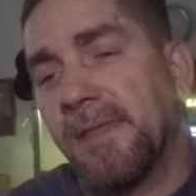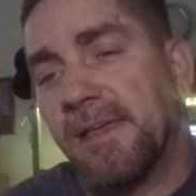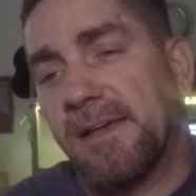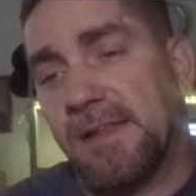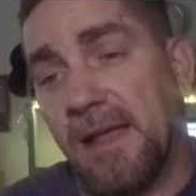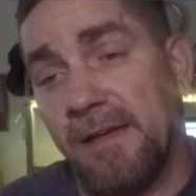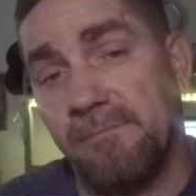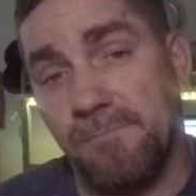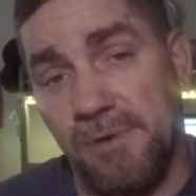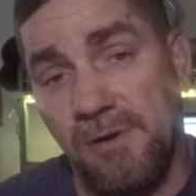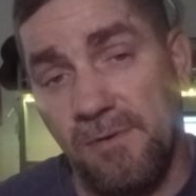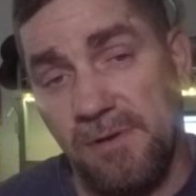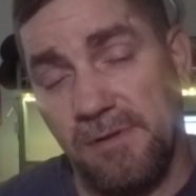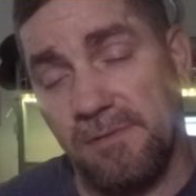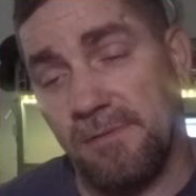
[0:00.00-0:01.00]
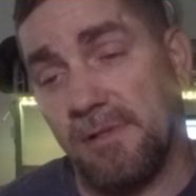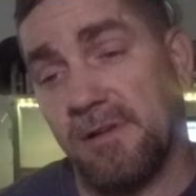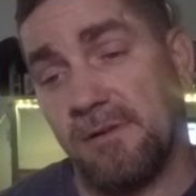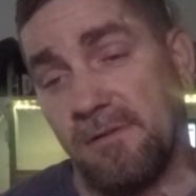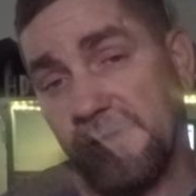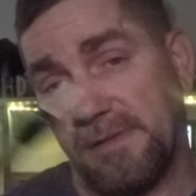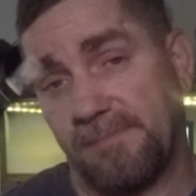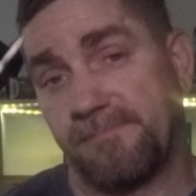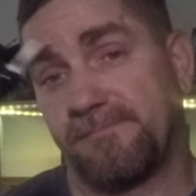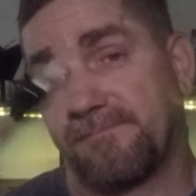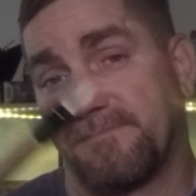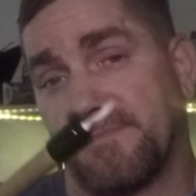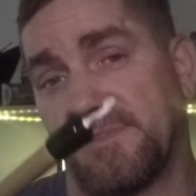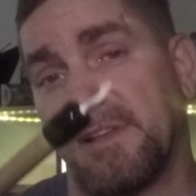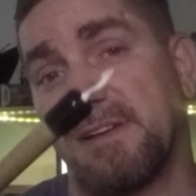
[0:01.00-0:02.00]
and I've broken literally
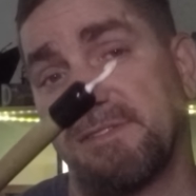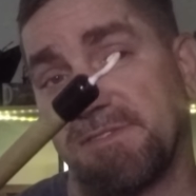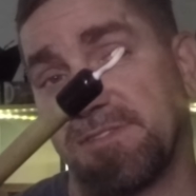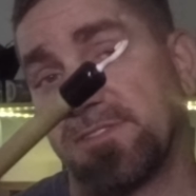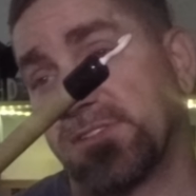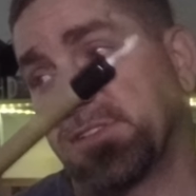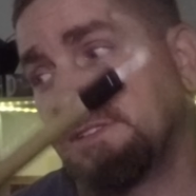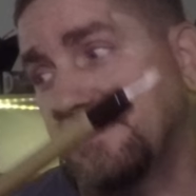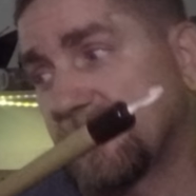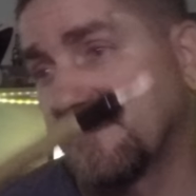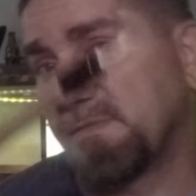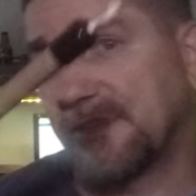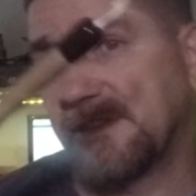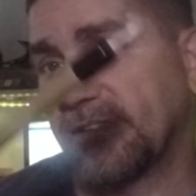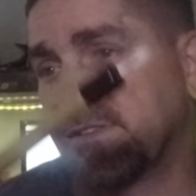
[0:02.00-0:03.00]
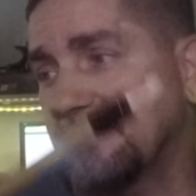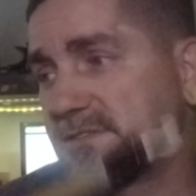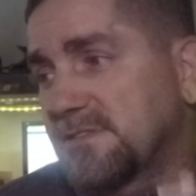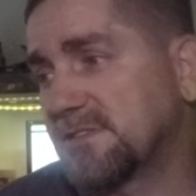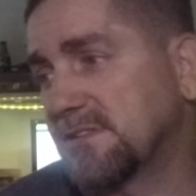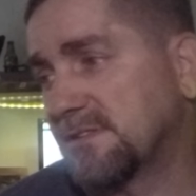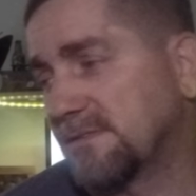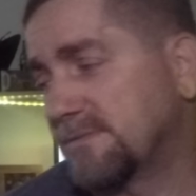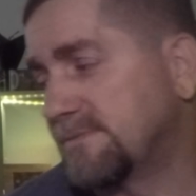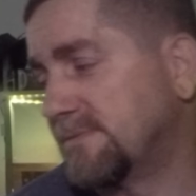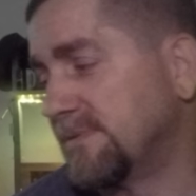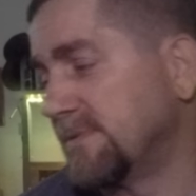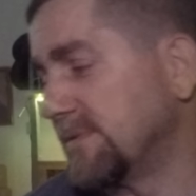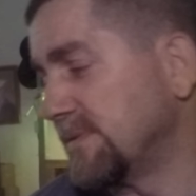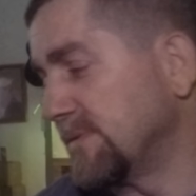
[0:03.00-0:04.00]
dozens of these over the years. So,
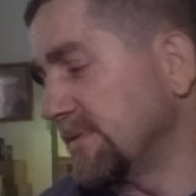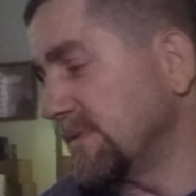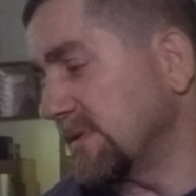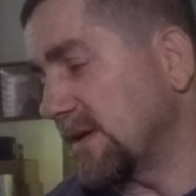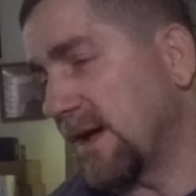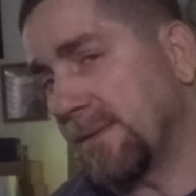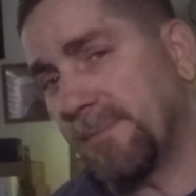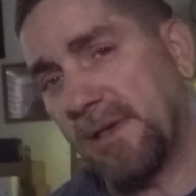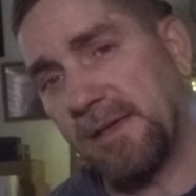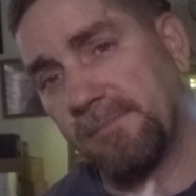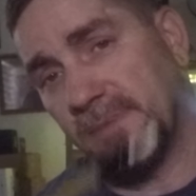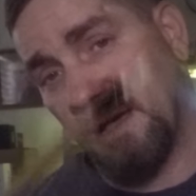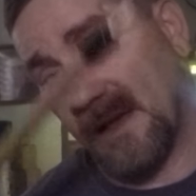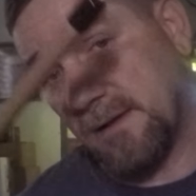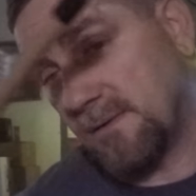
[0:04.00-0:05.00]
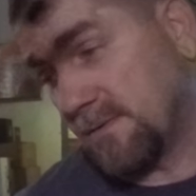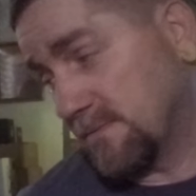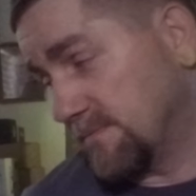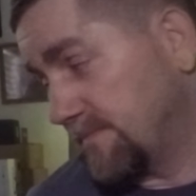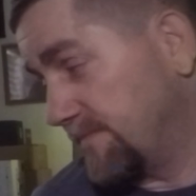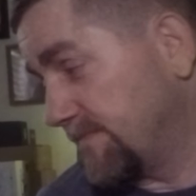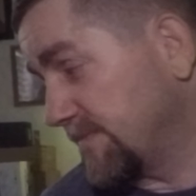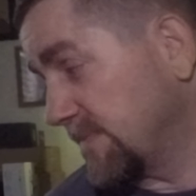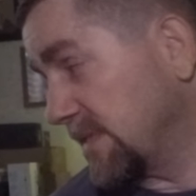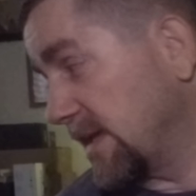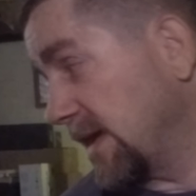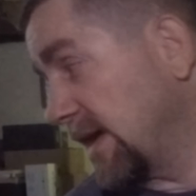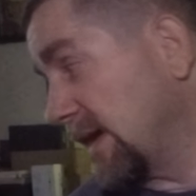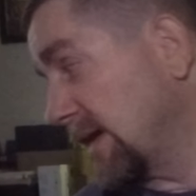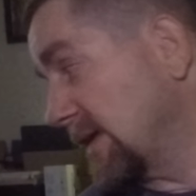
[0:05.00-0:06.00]
I made my own,
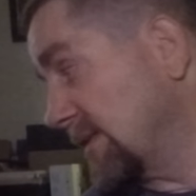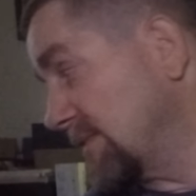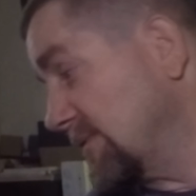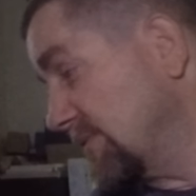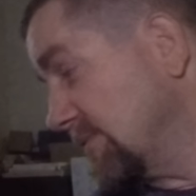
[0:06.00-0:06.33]
and